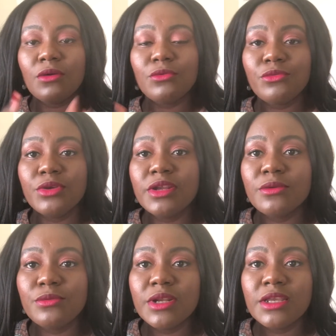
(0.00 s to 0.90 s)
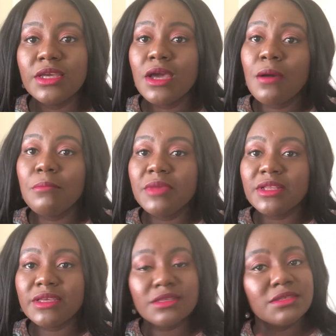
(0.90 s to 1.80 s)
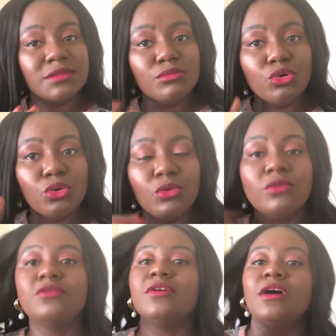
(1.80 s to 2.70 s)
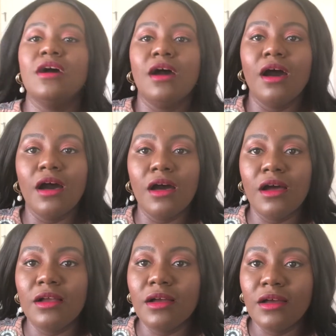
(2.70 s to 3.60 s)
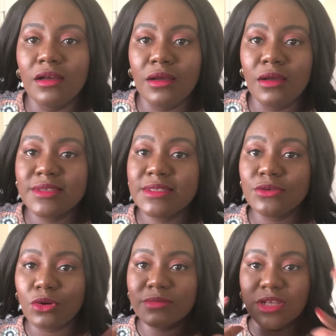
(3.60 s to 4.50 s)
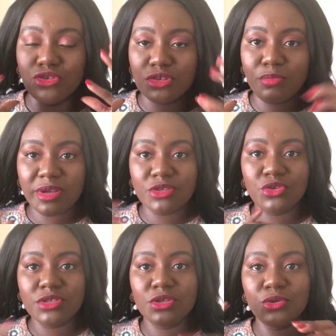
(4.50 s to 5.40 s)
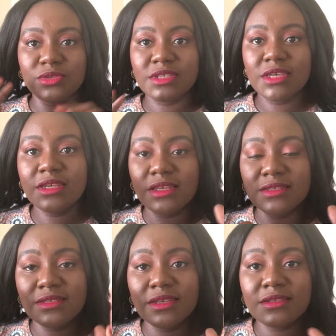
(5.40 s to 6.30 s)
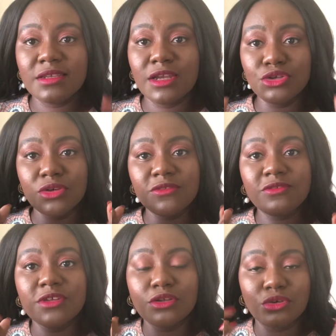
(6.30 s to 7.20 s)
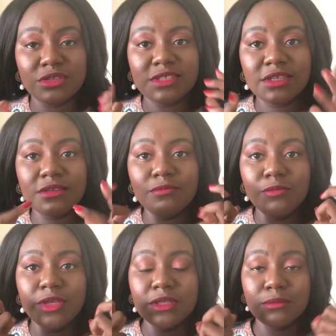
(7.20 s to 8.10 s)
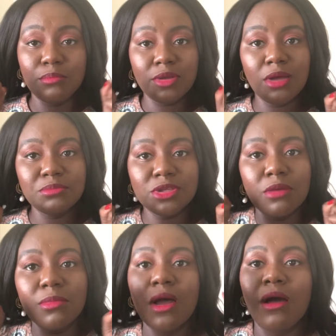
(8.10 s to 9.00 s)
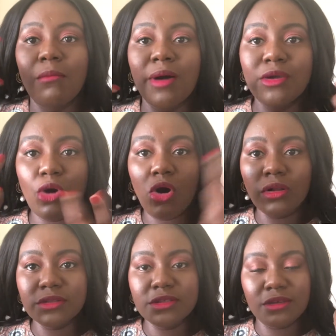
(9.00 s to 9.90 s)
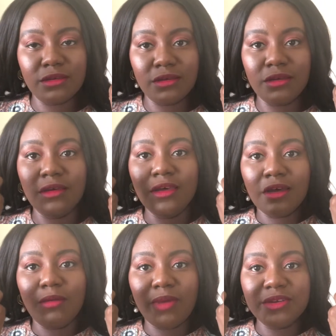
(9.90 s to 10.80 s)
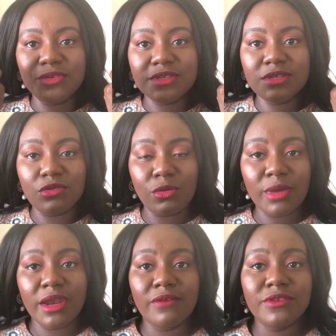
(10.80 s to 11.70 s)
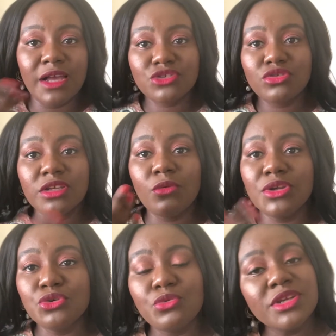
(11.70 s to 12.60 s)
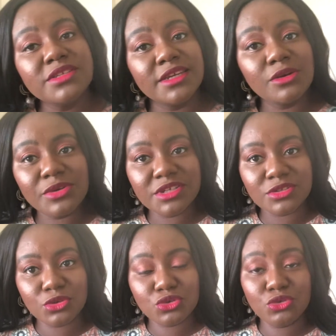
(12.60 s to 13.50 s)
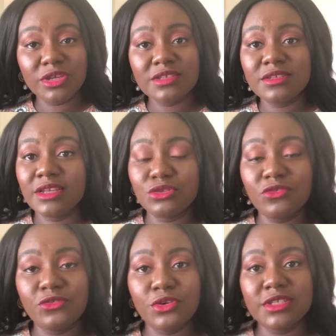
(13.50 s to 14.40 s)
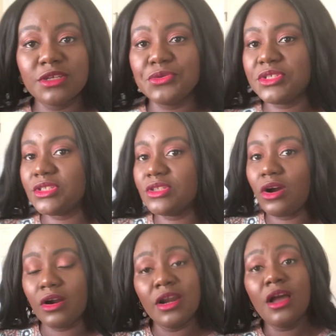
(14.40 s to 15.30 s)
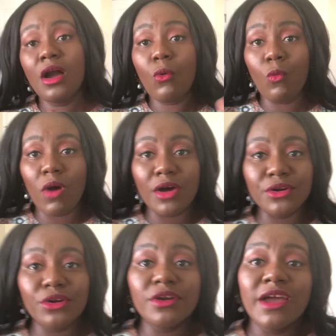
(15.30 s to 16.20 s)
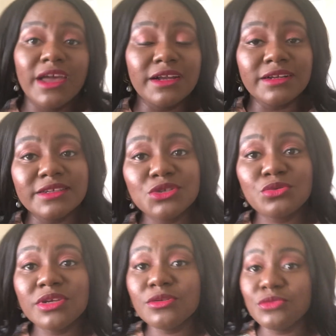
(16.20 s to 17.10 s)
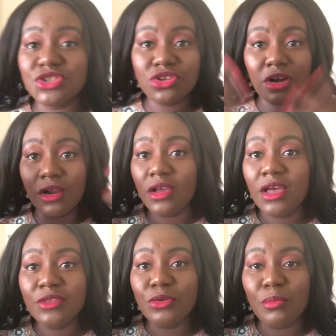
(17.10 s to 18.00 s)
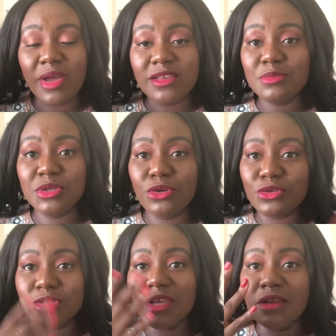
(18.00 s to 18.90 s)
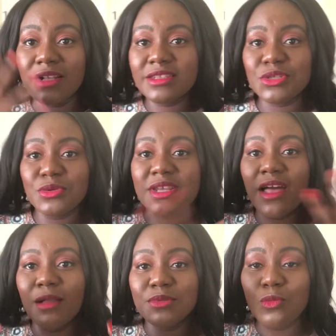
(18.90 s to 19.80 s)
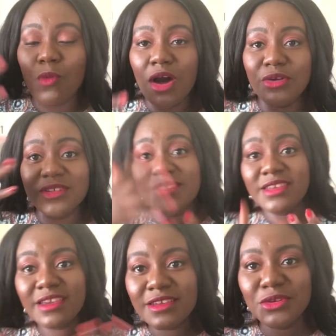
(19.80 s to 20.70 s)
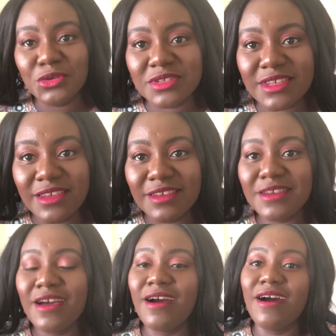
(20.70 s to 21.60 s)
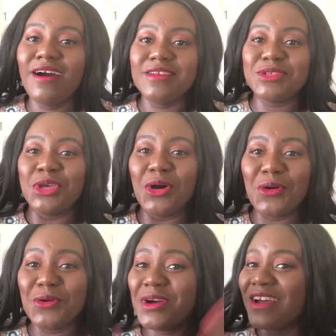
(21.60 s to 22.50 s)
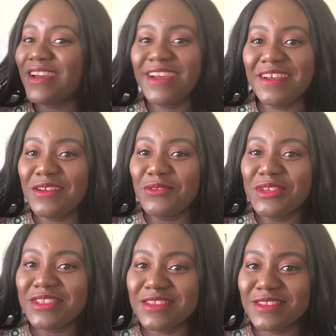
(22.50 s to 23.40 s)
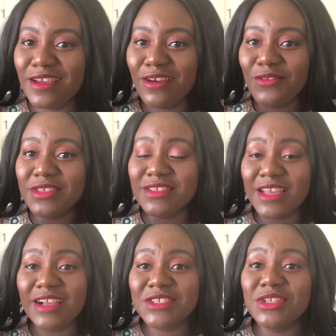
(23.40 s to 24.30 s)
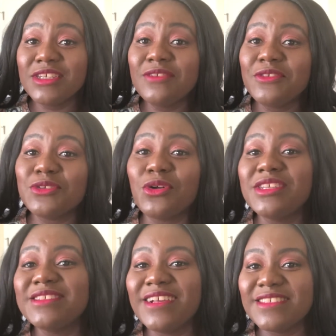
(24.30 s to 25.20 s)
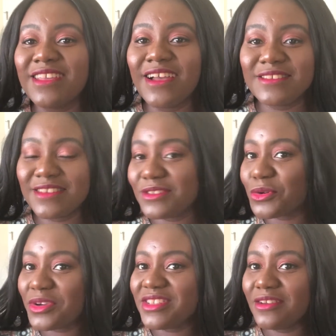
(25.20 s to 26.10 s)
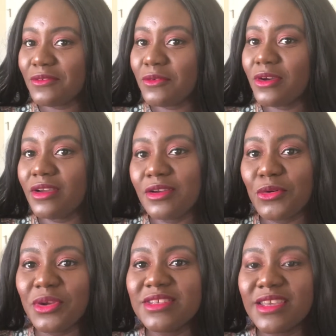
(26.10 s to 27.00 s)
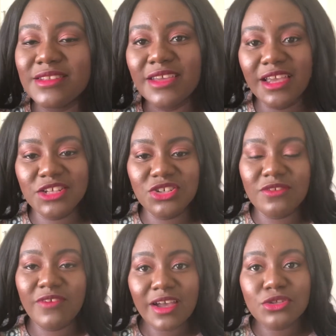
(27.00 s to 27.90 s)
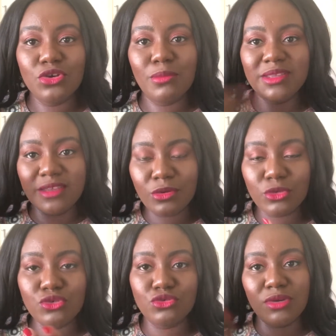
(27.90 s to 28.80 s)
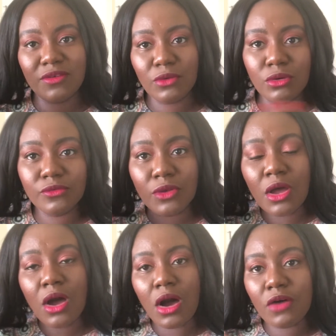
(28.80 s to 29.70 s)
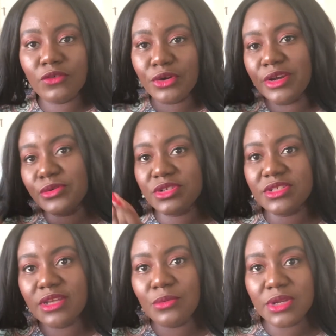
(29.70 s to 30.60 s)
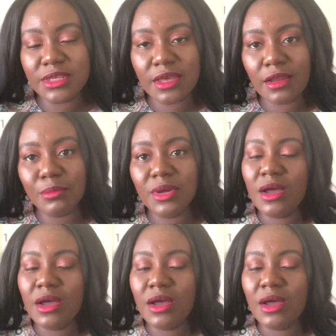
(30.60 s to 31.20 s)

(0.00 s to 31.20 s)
really milky, smooth serum that just penetrates in your skin and stays there. You can feel your skin being plumped up by the serum. And actually, when you read the ingredients also, you can see like the first ingredients are water and glycerin, which are the best because glycerin helps water stay in your skin. So this is actually, if it only does that, it's already a great anti-aging factor. But then also you have all other ingredients that really help